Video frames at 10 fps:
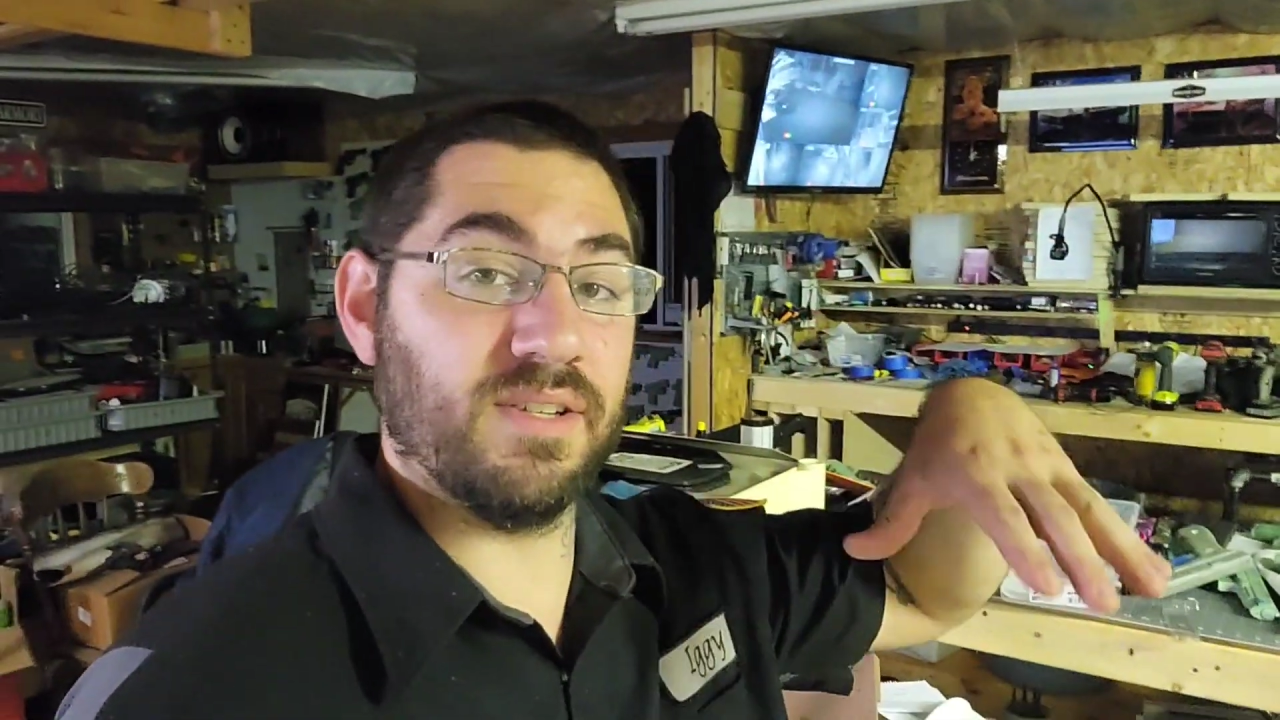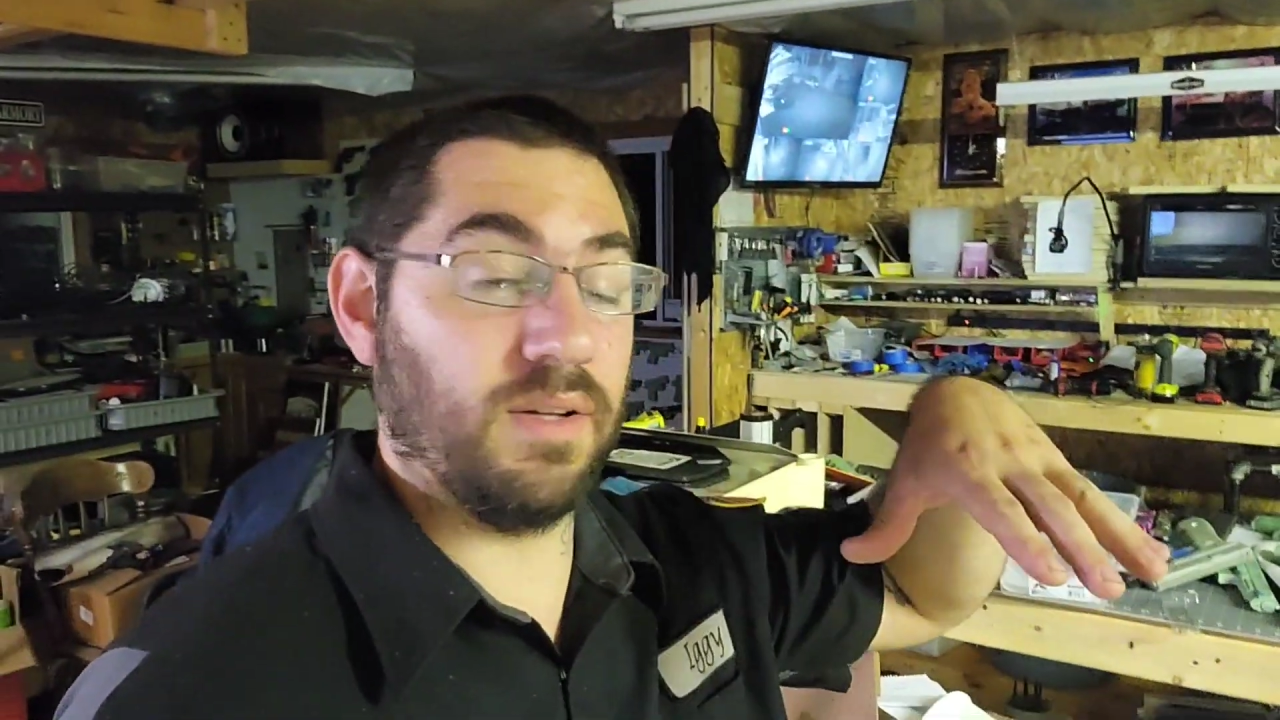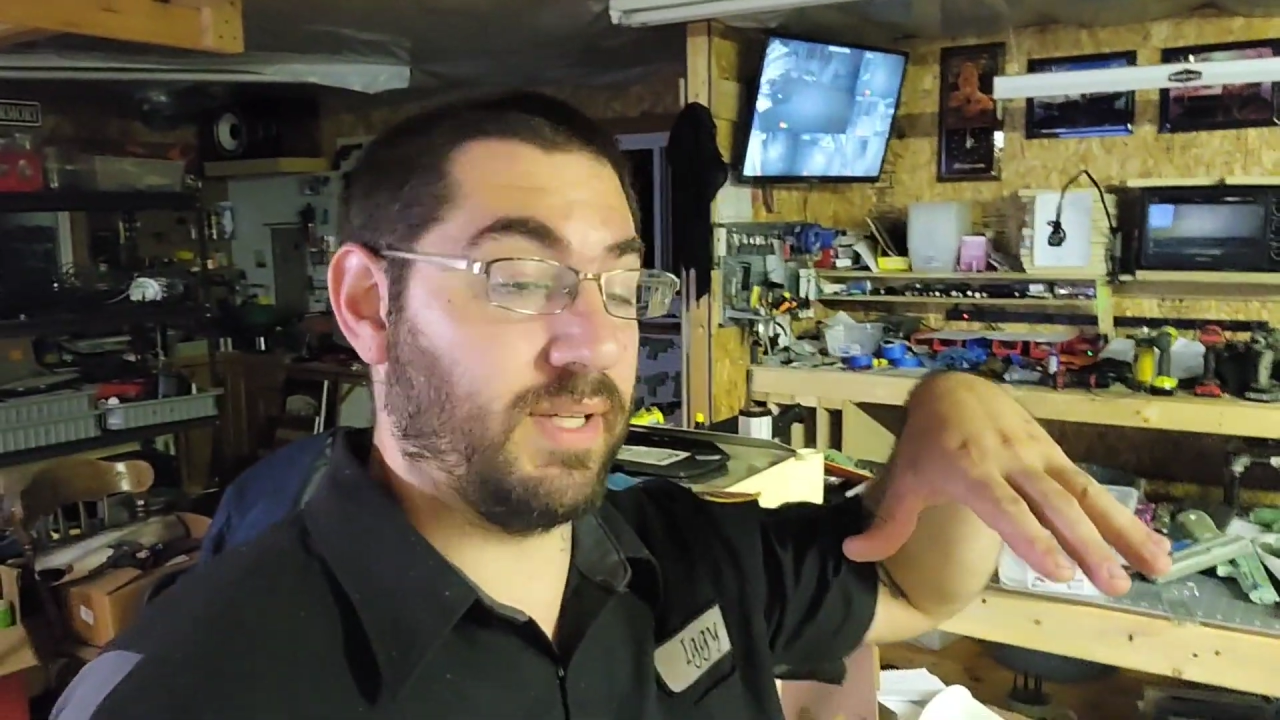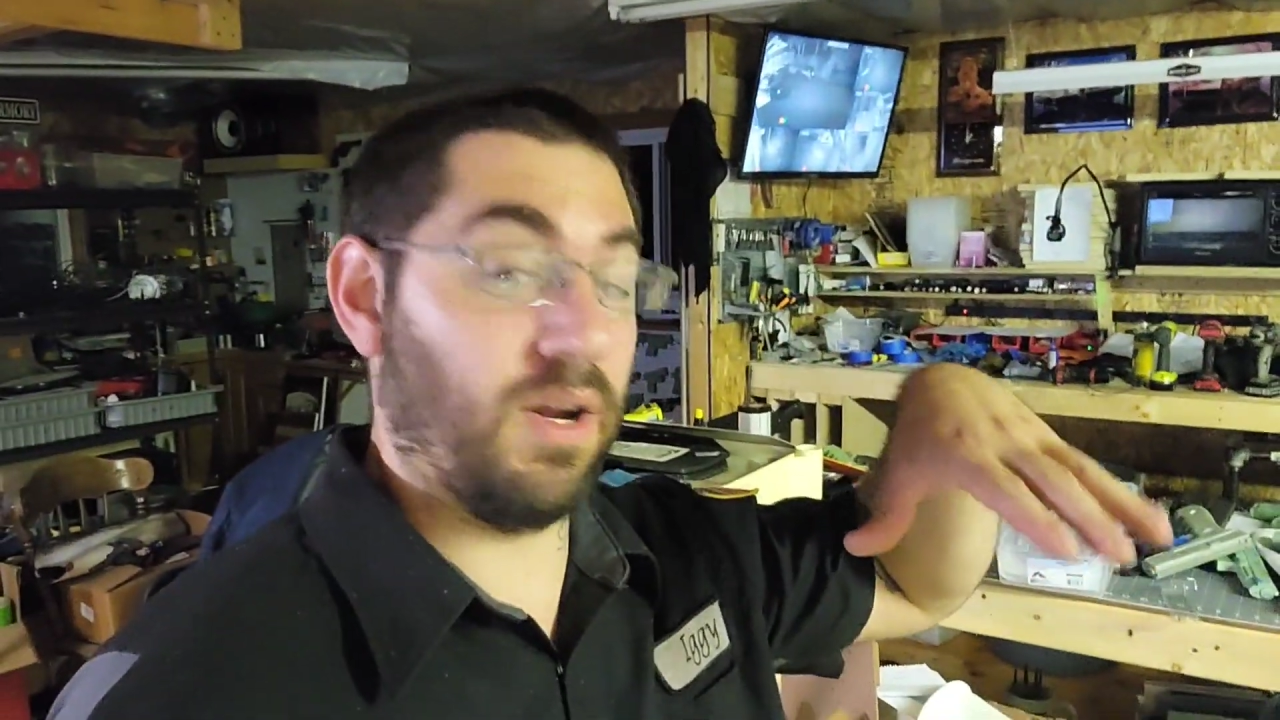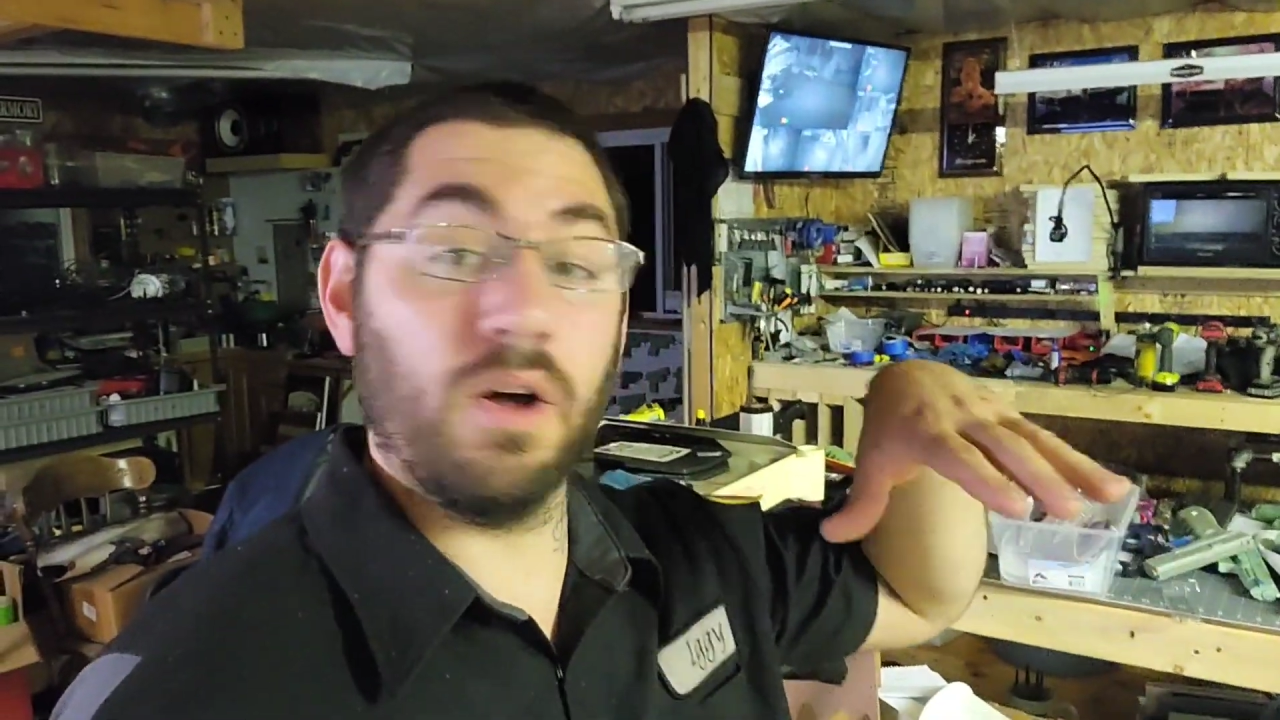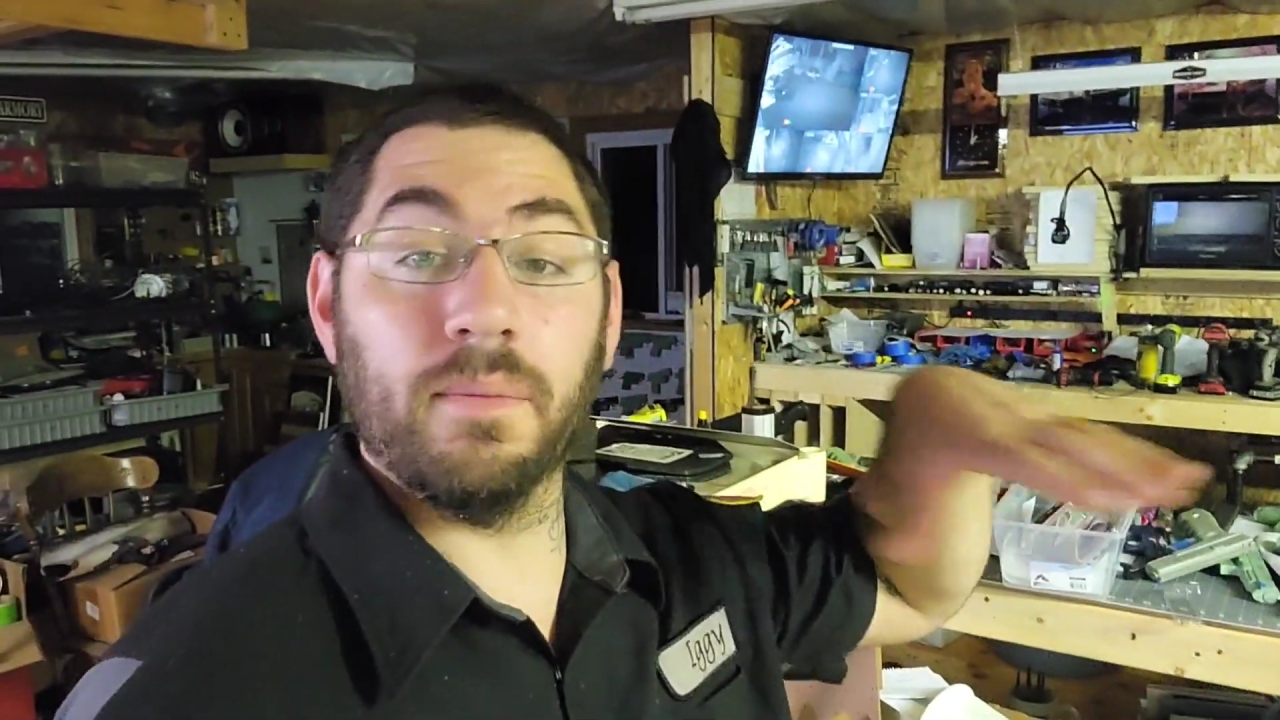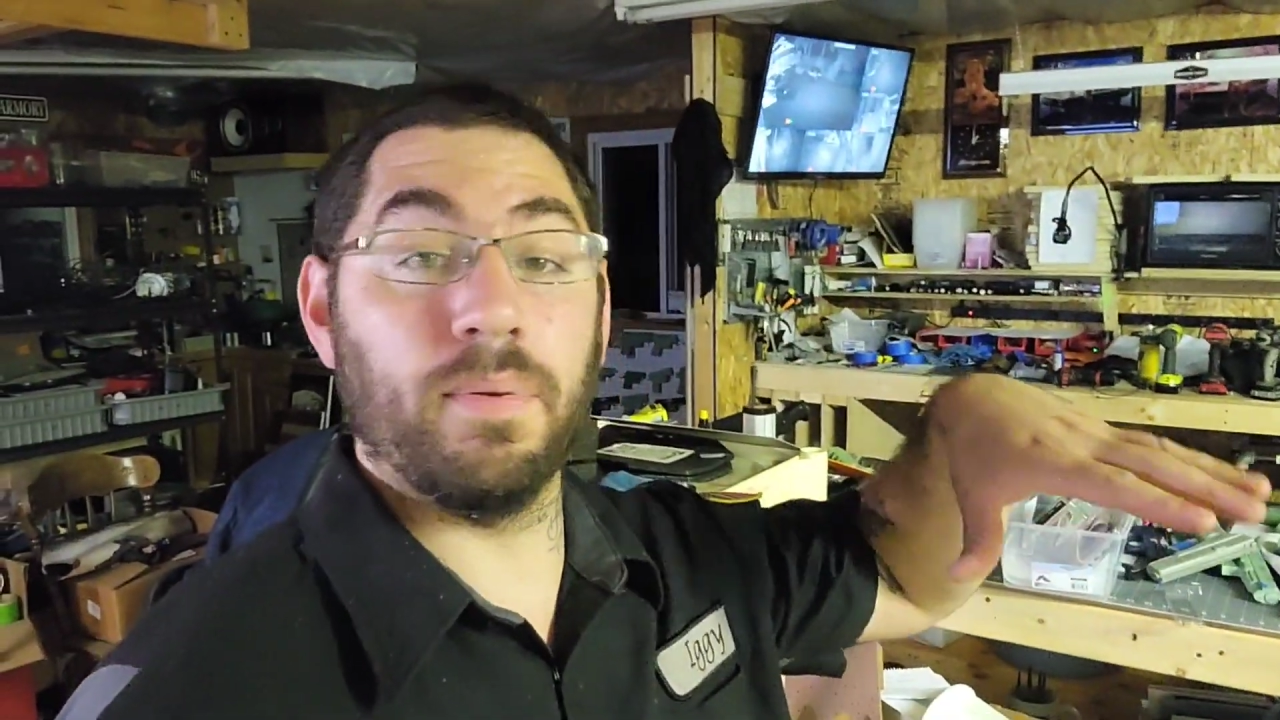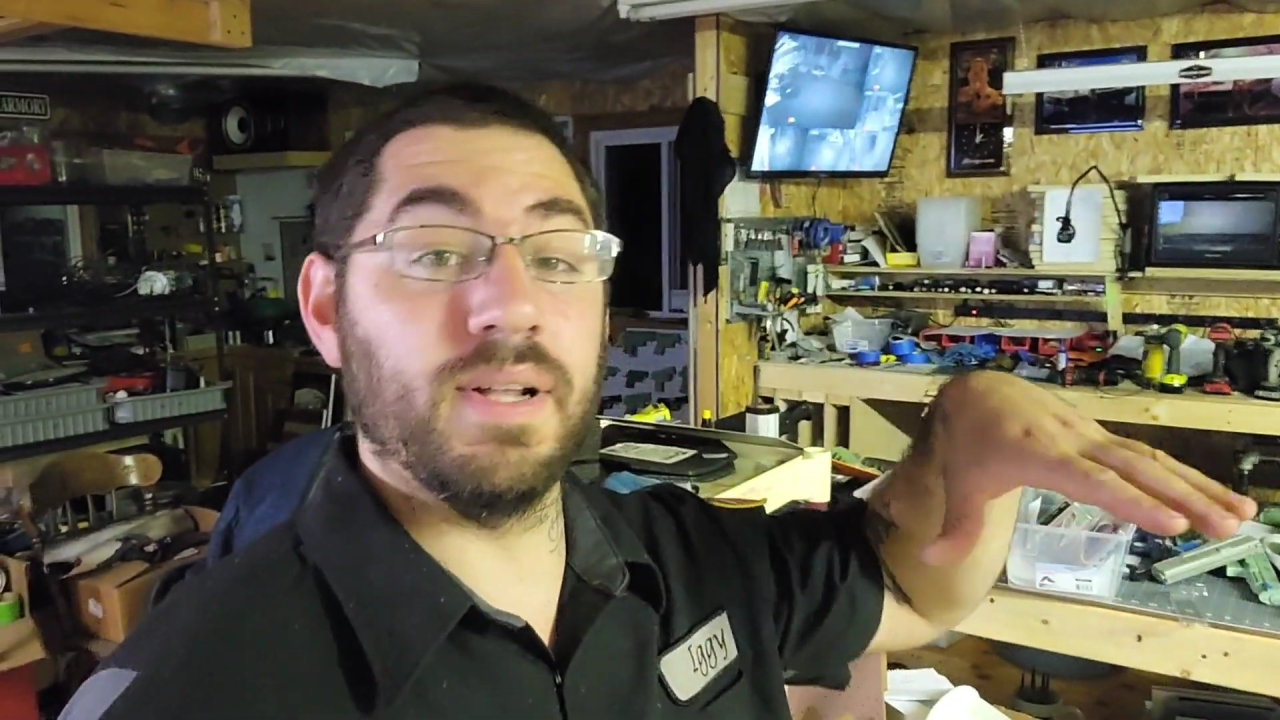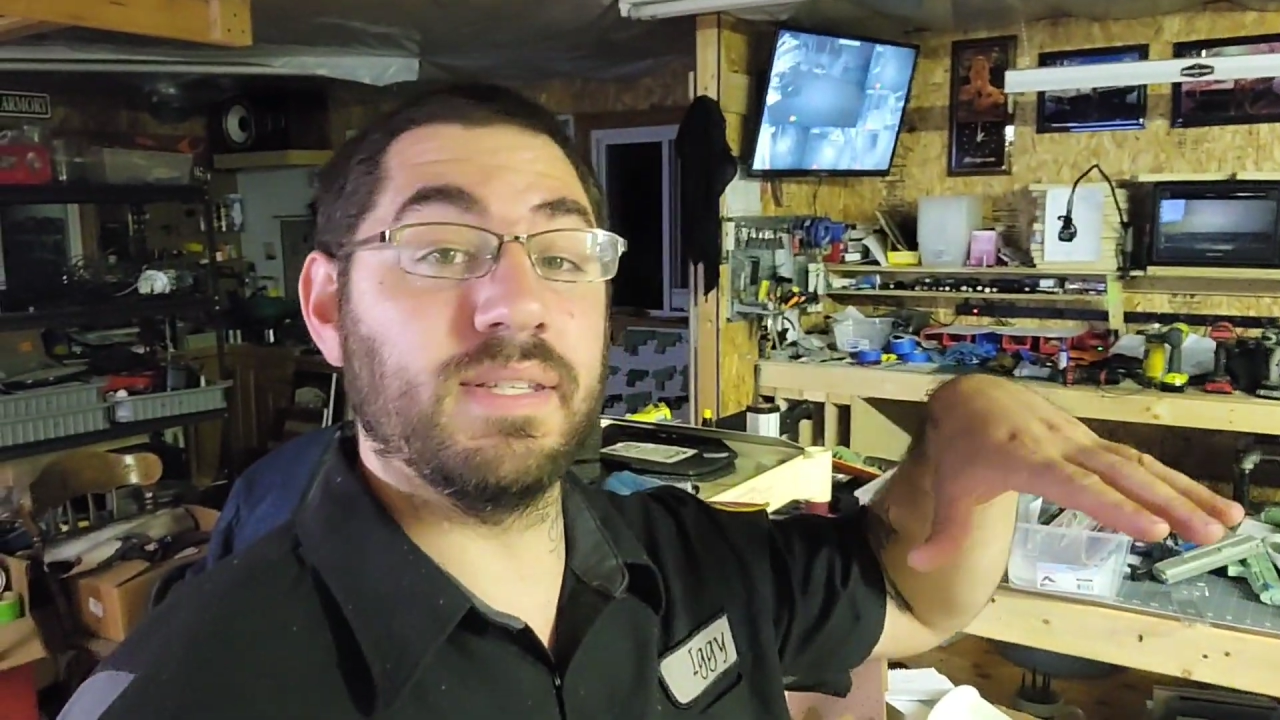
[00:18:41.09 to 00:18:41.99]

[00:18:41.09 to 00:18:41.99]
I'll take all the prints